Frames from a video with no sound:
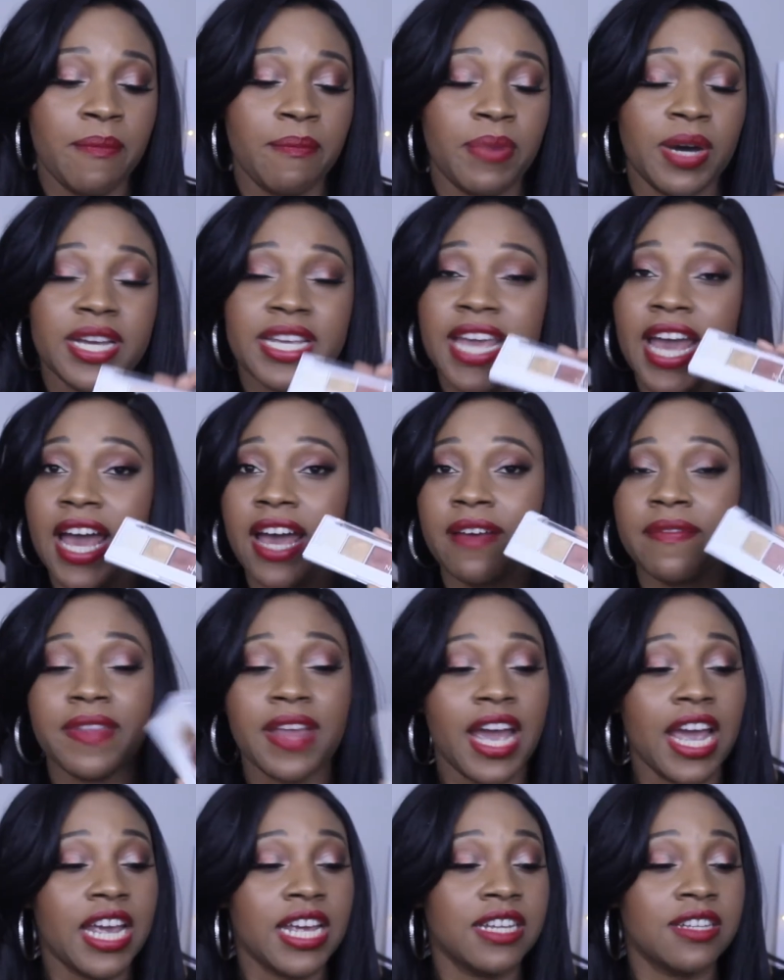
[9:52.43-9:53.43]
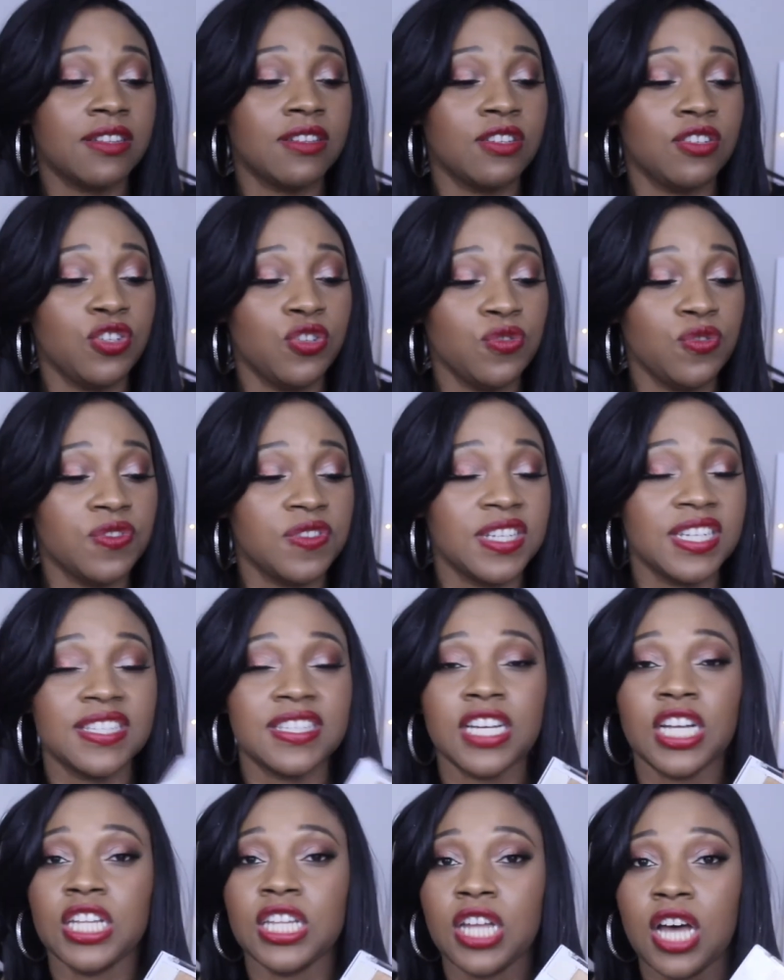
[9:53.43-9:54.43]
But yeah, I use
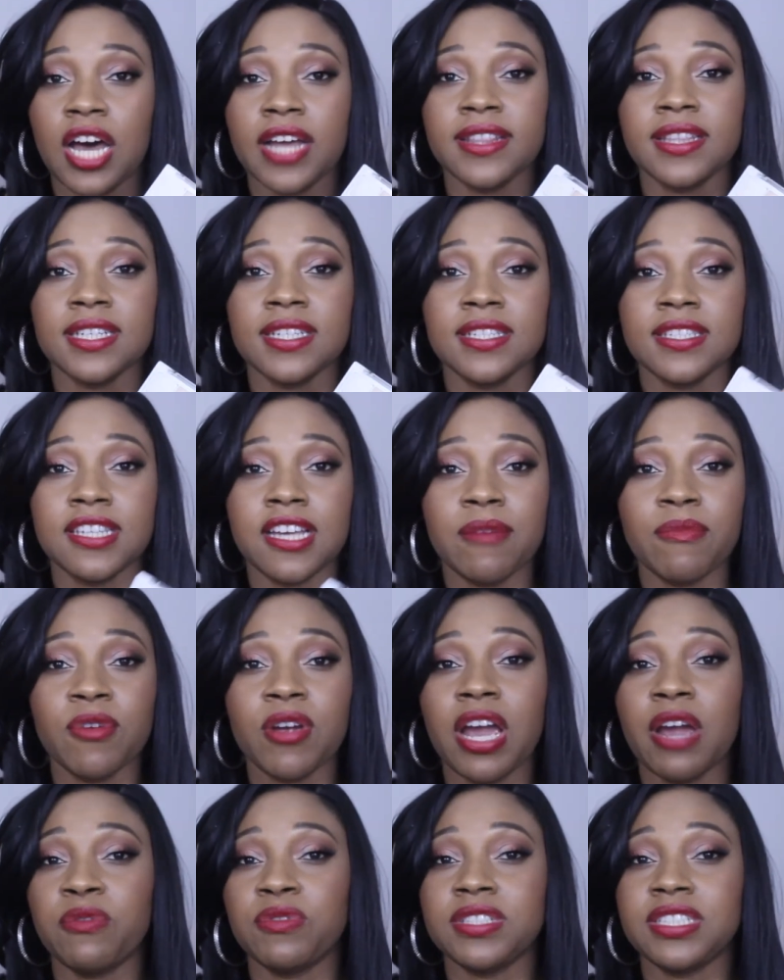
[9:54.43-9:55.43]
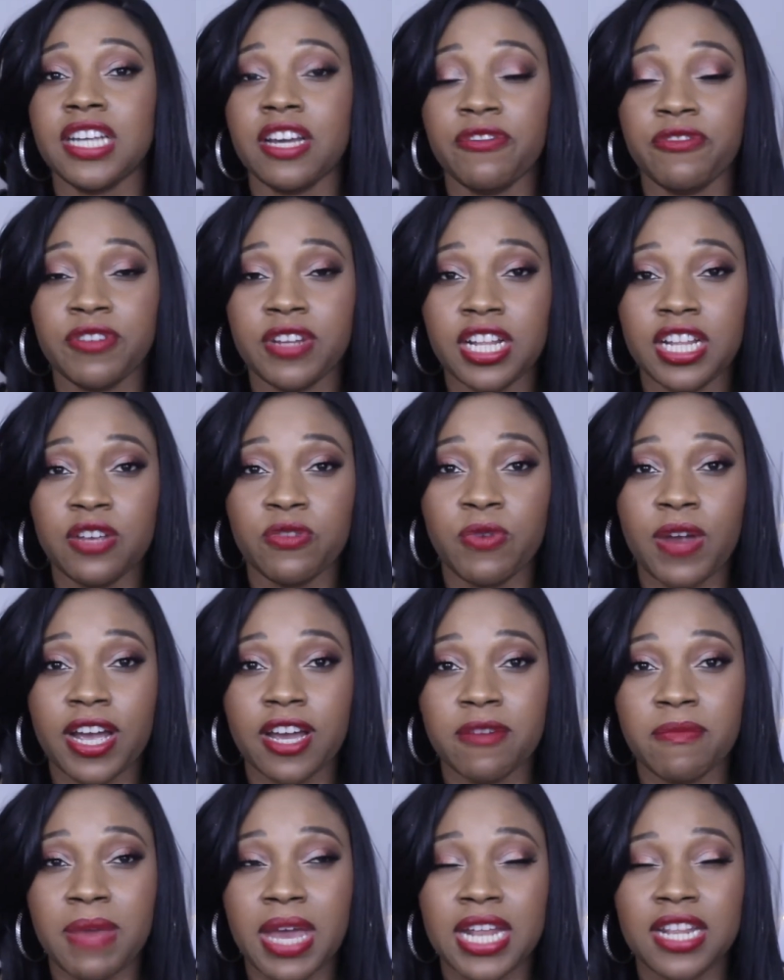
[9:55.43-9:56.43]
this a lot this summer. I would definitely
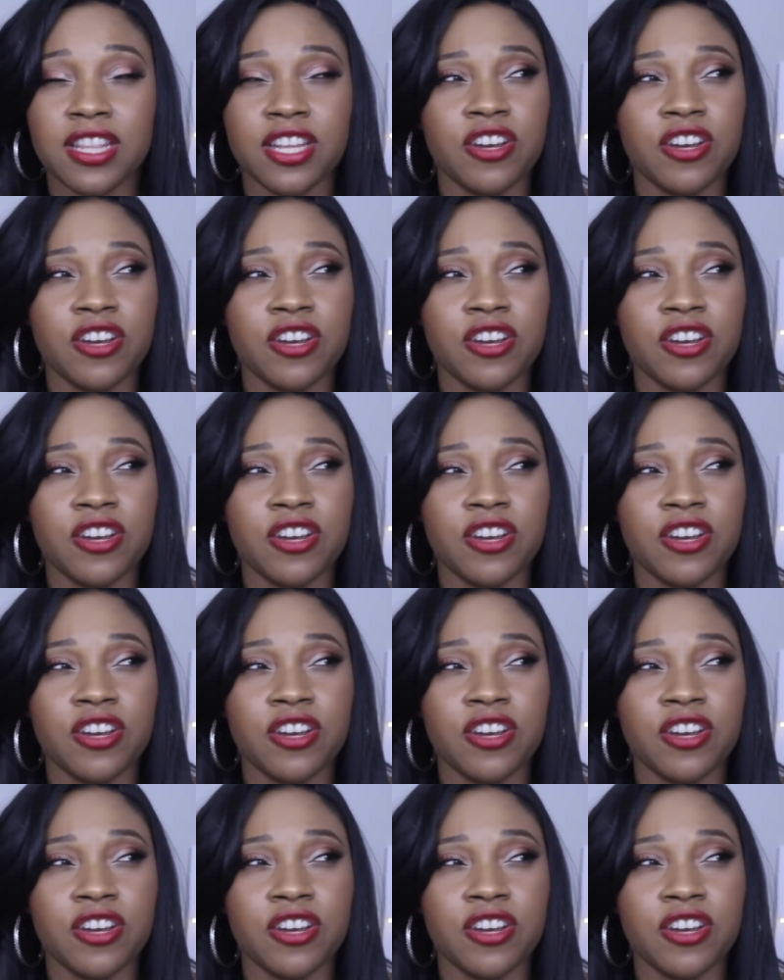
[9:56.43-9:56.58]
recommend.